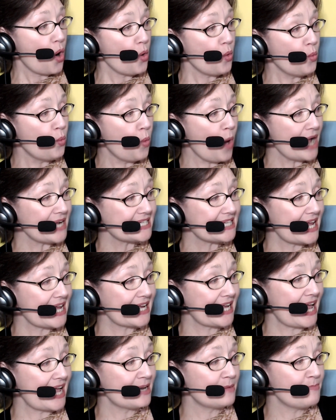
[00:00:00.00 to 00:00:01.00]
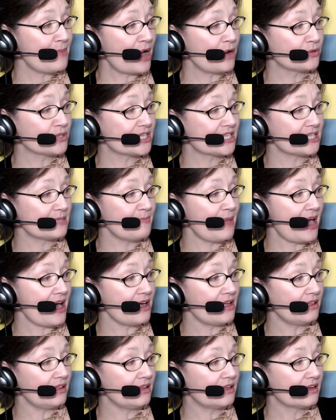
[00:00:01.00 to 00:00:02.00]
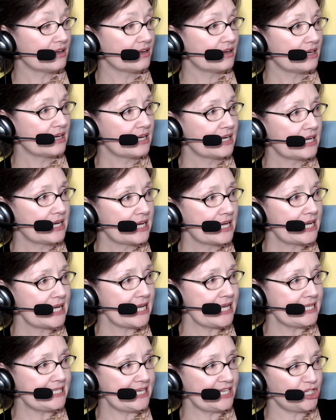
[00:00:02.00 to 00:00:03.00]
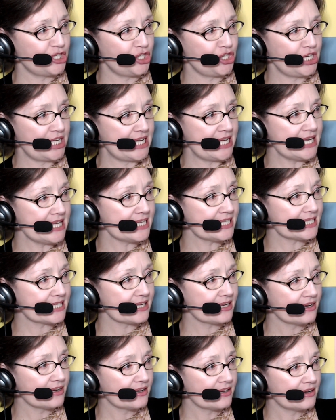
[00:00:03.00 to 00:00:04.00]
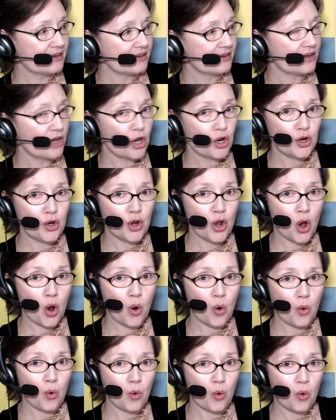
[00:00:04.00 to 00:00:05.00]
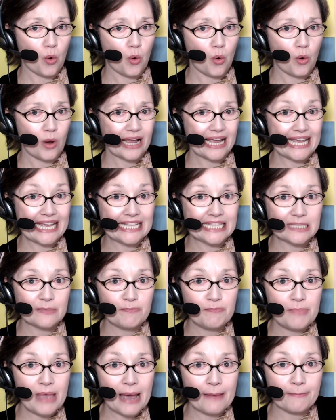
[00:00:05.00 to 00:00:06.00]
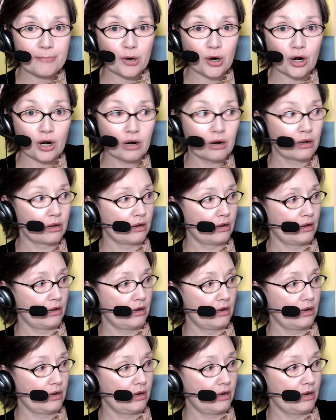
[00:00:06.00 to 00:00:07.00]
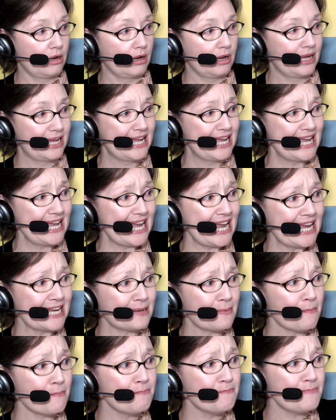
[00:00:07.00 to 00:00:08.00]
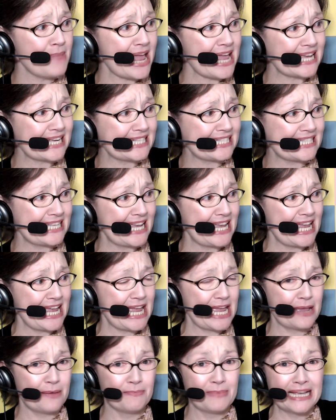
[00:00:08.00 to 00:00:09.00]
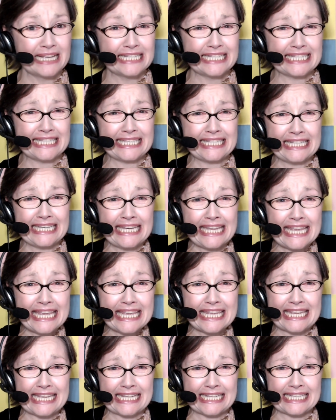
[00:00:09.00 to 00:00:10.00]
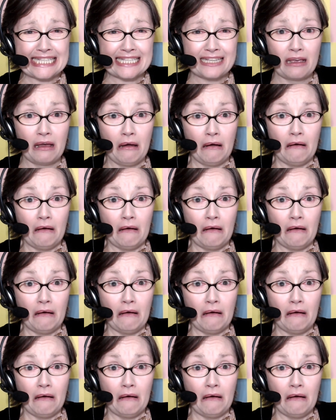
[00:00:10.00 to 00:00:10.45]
What can mouse smell? Is it cheese? No, it's pepper. It makes him sneeze.